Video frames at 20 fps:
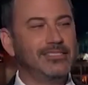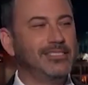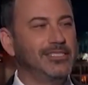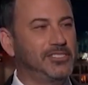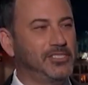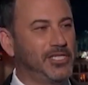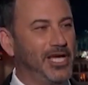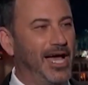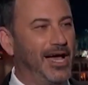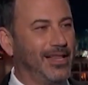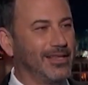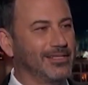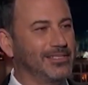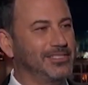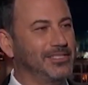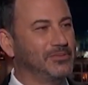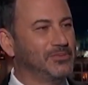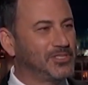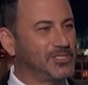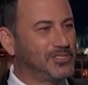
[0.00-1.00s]
is a
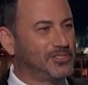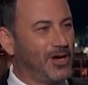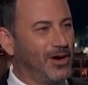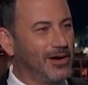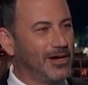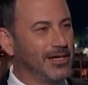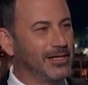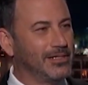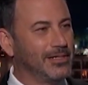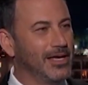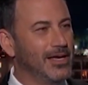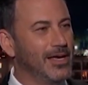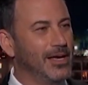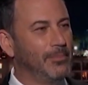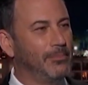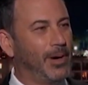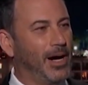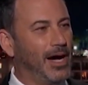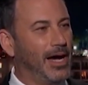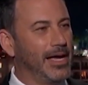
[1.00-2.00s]
challenge that was started
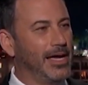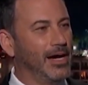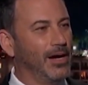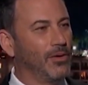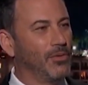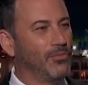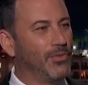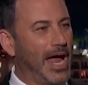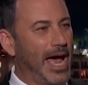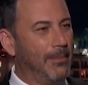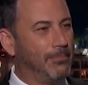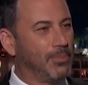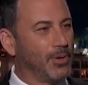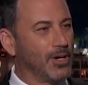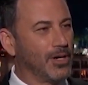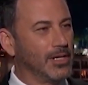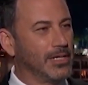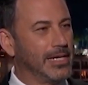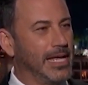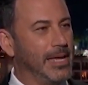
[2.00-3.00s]
by a
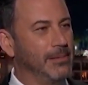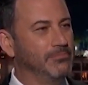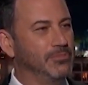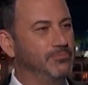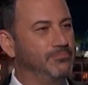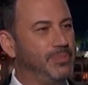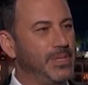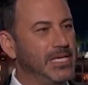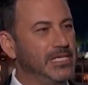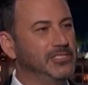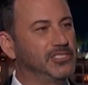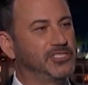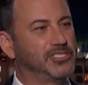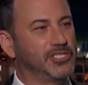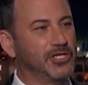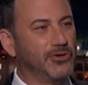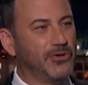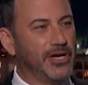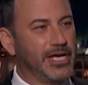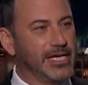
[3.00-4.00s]
rapper named B.
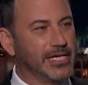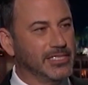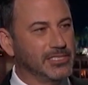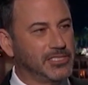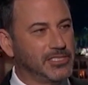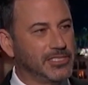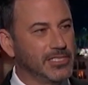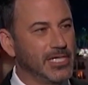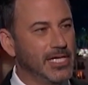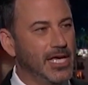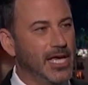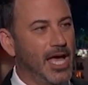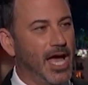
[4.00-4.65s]
Sirius.